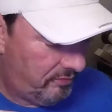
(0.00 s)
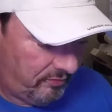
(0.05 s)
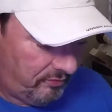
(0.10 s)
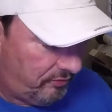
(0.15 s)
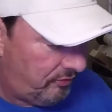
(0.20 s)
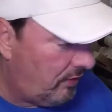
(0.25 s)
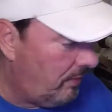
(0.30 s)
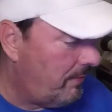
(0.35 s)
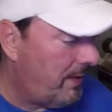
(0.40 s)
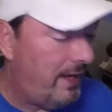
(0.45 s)

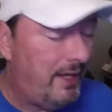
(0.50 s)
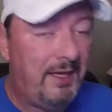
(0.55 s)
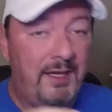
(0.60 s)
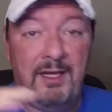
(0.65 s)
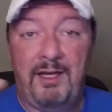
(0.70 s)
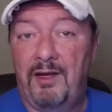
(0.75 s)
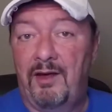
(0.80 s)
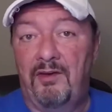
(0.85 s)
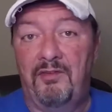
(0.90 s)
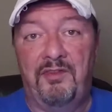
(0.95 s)
from
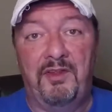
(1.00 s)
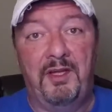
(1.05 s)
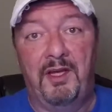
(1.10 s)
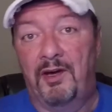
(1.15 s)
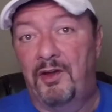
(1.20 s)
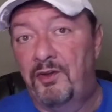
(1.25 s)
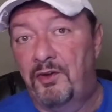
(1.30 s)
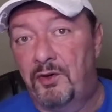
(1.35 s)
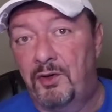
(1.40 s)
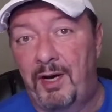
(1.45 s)
any of the
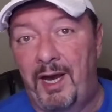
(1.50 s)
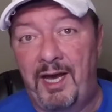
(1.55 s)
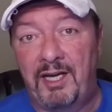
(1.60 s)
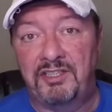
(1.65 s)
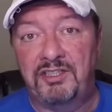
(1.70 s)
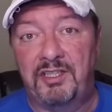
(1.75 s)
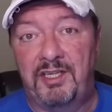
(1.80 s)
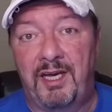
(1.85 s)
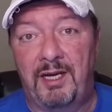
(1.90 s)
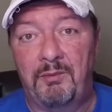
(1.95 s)
other
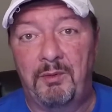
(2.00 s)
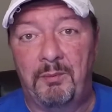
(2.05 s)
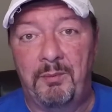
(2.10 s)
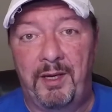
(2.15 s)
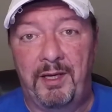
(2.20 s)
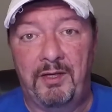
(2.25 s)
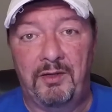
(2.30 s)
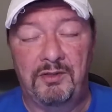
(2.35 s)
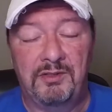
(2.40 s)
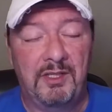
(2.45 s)
action camera
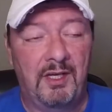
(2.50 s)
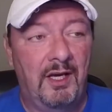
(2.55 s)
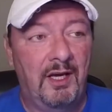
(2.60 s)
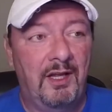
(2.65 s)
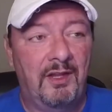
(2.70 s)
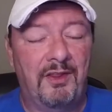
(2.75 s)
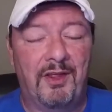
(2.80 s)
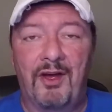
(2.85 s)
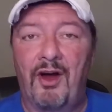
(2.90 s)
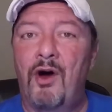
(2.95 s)
makers,
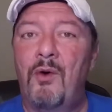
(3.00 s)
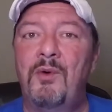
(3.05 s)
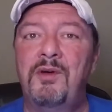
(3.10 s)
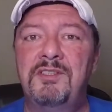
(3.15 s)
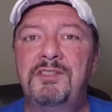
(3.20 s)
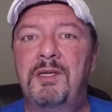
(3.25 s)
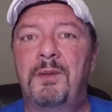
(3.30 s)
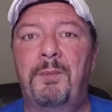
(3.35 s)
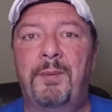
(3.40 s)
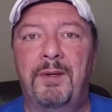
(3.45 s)
they
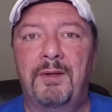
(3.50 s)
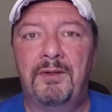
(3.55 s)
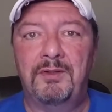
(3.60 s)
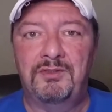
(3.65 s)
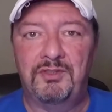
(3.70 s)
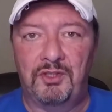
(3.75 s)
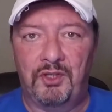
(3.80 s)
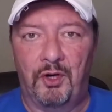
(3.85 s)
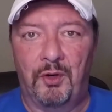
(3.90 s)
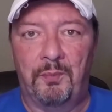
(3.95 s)
always compare it
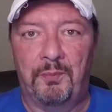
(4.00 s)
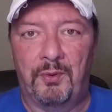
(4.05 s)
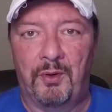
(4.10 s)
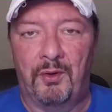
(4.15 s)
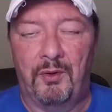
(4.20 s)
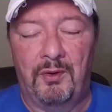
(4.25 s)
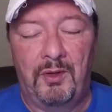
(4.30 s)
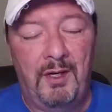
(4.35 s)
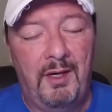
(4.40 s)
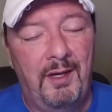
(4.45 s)
to
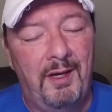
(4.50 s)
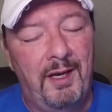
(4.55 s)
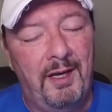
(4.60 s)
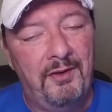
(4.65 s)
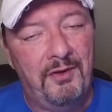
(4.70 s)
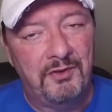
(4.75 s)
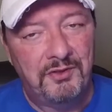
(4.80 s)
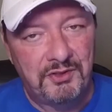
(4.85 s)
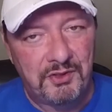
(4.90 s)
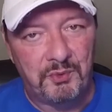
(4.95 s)
GoPro.
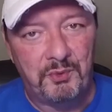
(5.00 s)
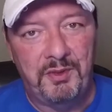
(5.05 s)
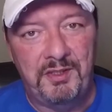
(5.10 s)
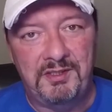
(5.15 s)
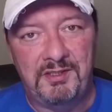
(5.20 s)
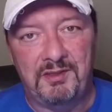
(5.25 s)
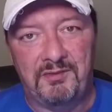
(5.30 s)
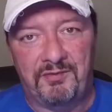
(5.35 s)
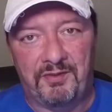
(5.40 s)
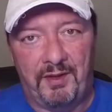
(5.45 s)
And there's a
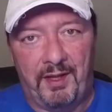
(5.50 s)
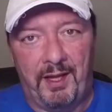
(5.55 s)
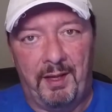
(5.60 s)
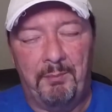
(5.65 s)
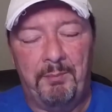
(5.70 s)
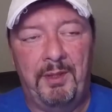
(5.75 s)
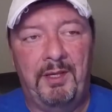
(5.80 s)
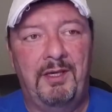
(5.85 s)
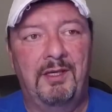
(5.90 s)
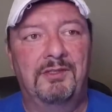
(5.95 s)
reason for
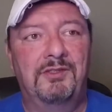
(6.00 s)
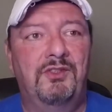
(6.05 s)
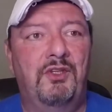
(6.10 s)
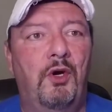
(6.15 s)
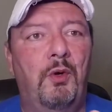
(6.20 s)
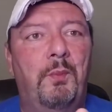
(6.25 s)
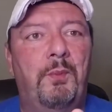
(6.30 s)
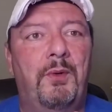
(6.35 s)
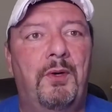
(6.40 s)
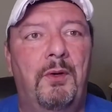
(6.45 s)
that, because
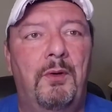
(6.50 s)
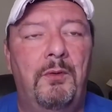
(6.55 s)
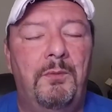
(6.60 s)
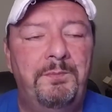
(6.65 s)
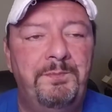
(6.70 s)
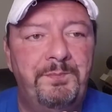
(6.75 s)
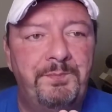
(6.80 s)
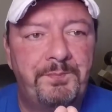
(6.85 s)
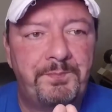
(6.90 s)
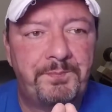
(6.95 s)
GoPro